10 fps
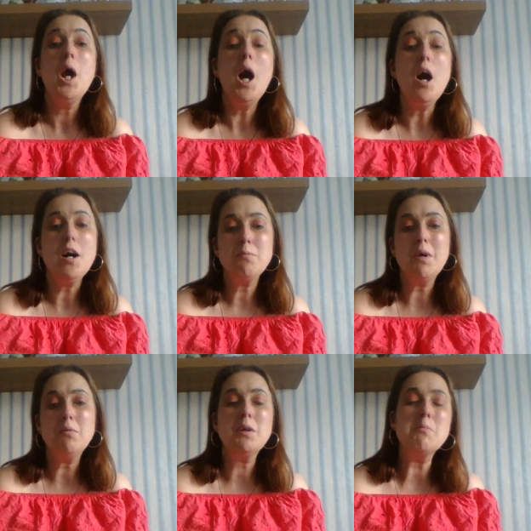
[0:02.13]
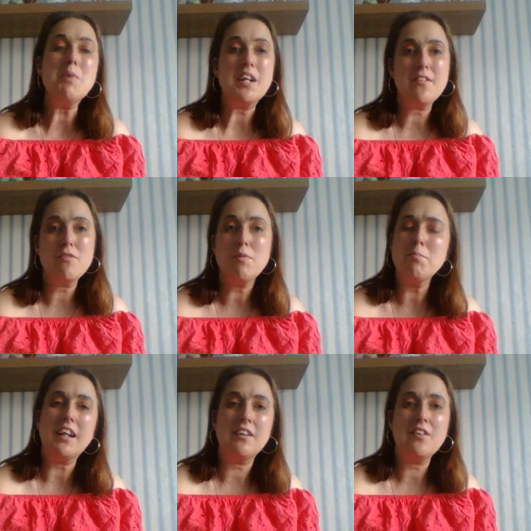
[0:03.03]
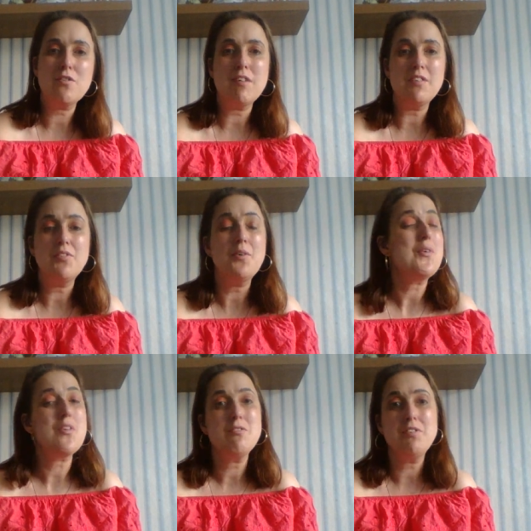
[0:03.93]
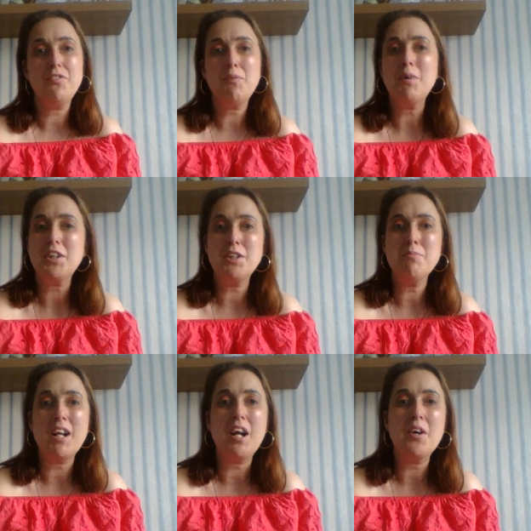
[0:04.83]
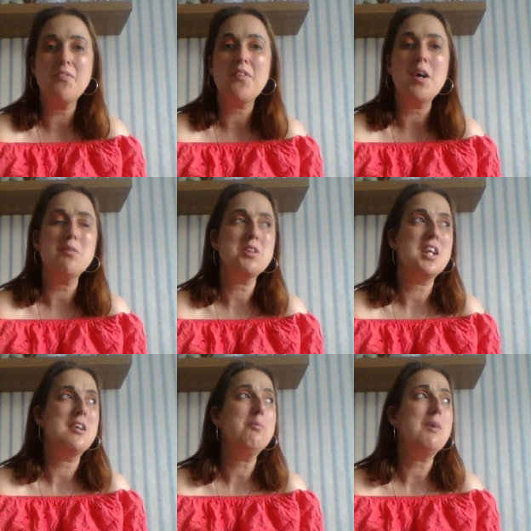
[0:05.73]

Hi, welcome back to Rebecca's Travels, or if you're watching my lifestyle channel,